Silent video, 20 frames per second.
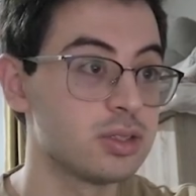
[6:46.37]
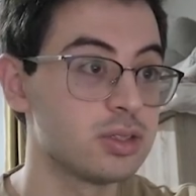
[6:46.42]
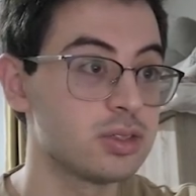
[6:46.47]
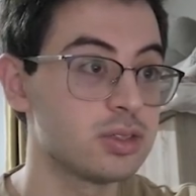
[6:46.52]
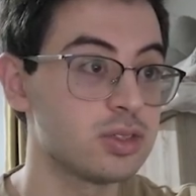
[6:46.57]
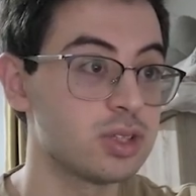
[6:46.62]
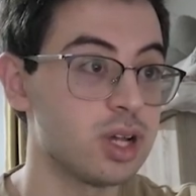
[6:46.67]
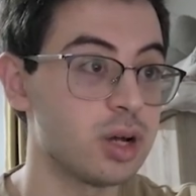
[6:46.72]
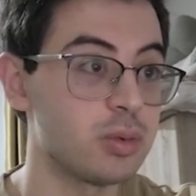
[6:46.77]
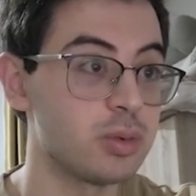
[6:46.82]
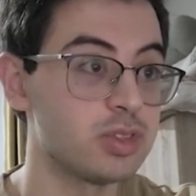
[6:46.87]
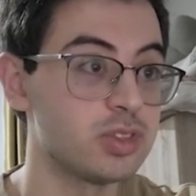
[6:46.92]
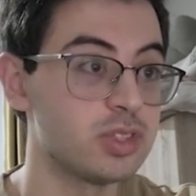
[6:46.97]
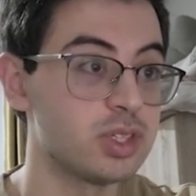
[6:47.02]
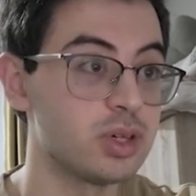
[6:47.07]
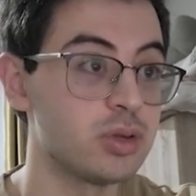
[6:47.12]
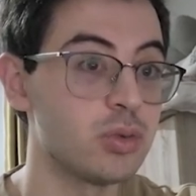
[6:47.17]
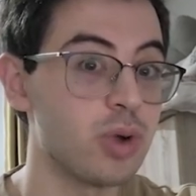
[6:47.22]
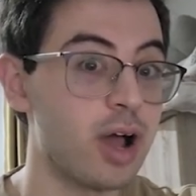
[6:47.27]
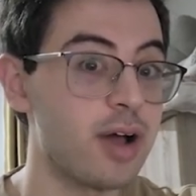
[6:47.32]
So now we
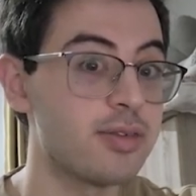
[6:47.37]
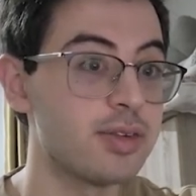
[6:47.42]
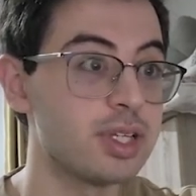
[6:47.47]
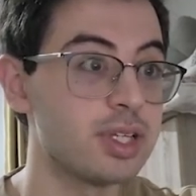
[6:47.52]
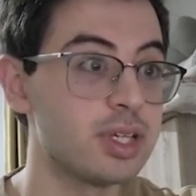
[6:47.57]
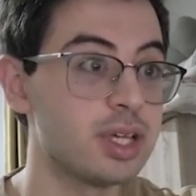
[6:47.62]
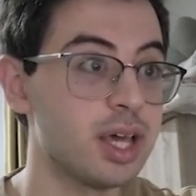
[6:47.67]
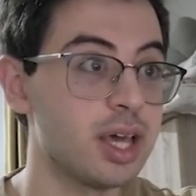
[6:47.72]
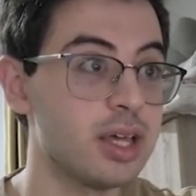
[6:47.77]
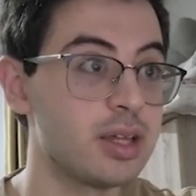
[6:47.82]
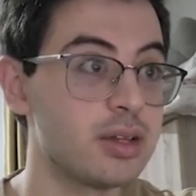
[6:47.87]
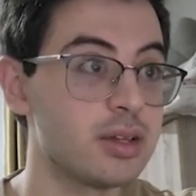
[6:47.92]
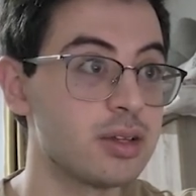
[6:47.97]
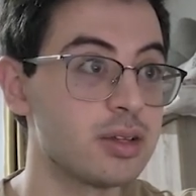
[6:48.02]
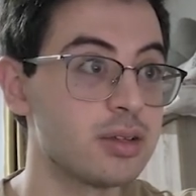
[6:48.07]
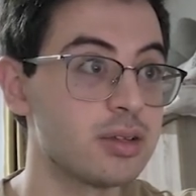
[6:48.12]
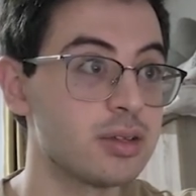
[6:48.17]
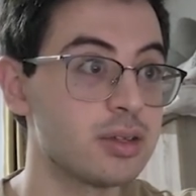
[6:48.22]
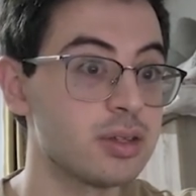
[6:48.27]
see gravity and